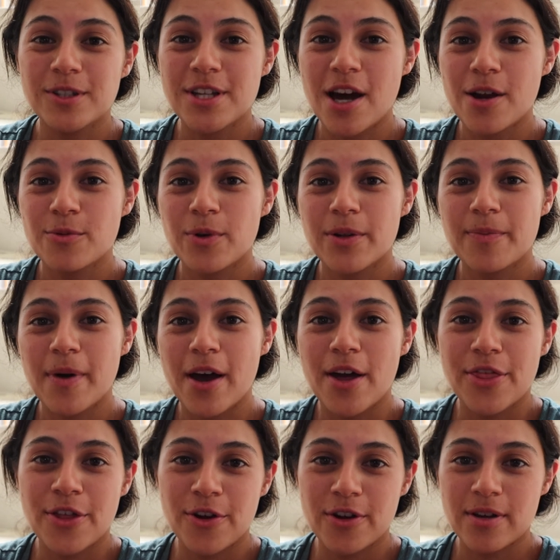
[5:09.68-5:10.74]
done with my
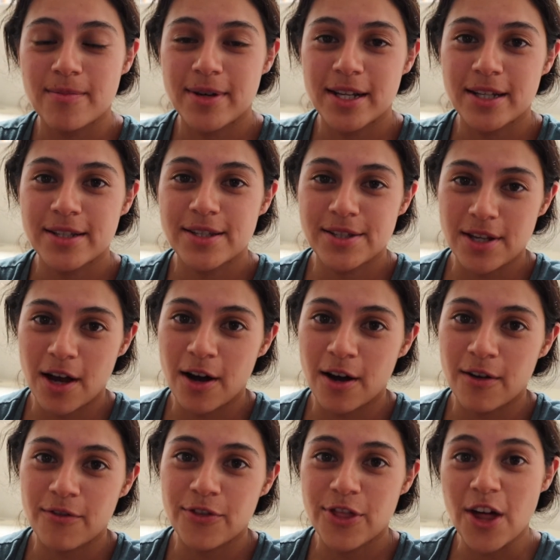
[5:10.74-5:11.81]
30 minutes
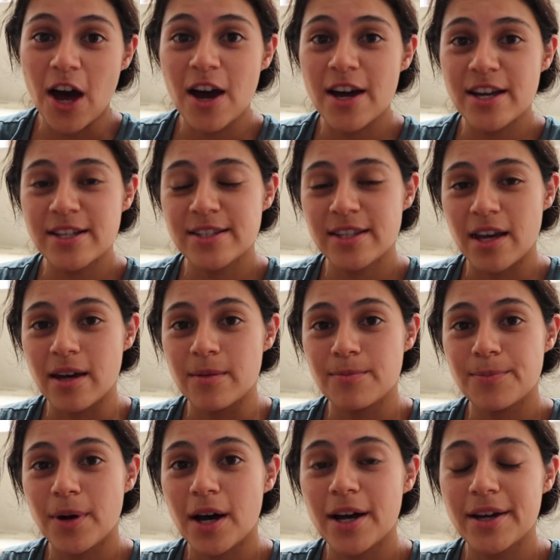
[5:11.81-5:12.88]
of thighs
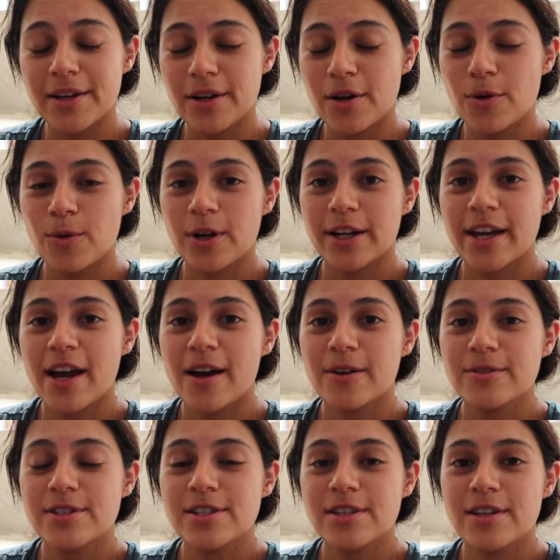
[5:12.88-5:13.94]
and butt
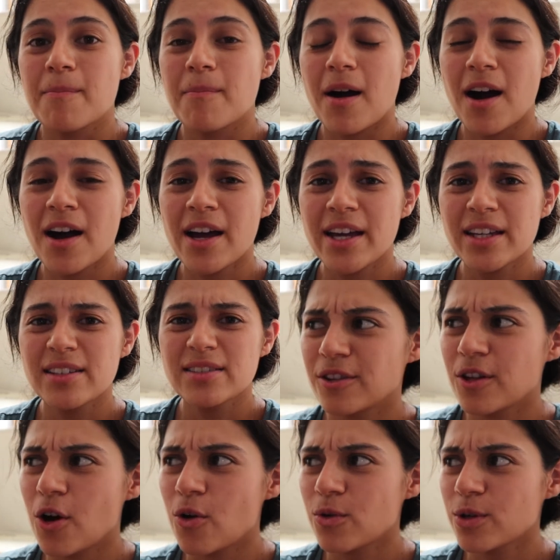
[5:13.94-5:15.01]
workout. My
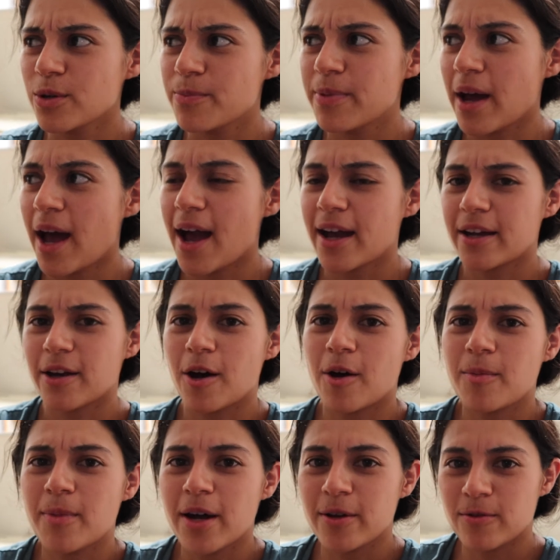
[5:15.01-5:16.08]
lower back
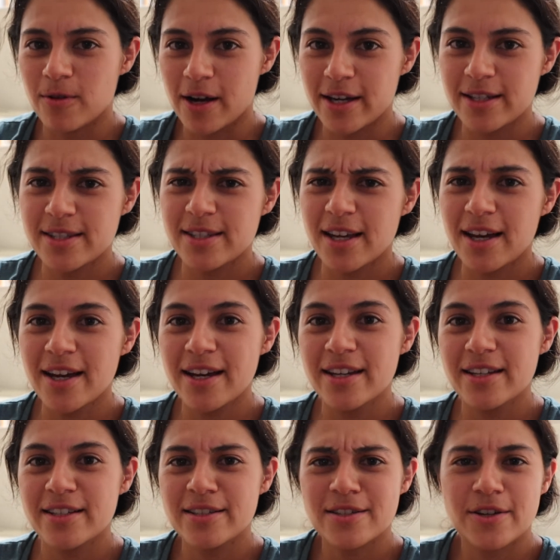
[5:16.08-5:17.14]
on my right
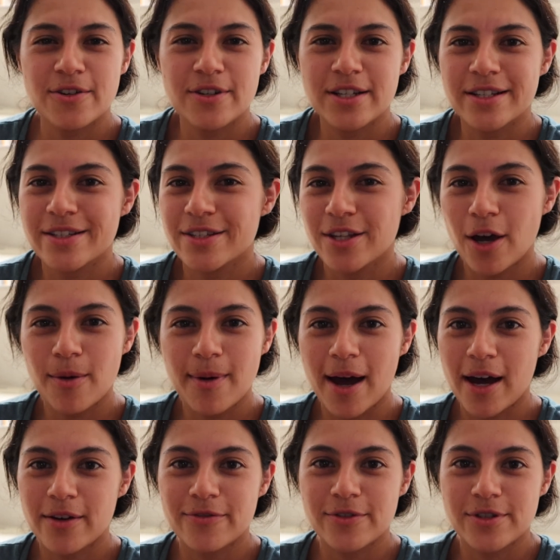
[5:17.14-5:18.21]
side is hurting so
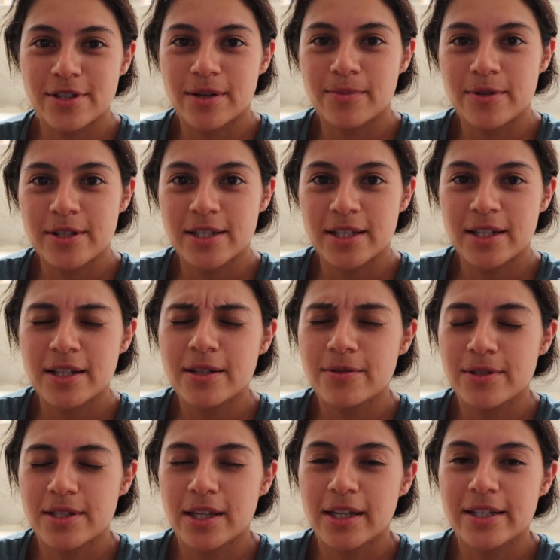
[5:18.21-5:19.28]
bad for some reason. It
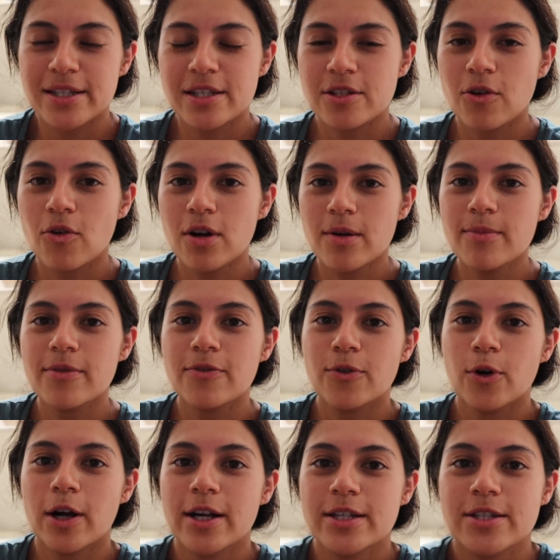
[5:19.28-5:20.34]
was like sore
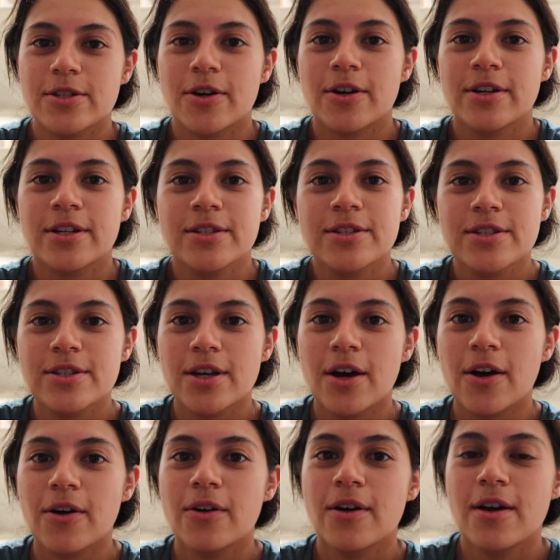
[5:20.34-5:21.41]
before I started,
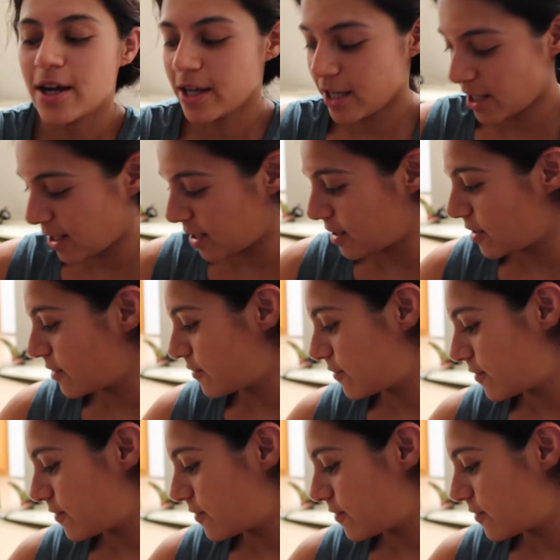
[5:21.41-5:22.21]
so I kind of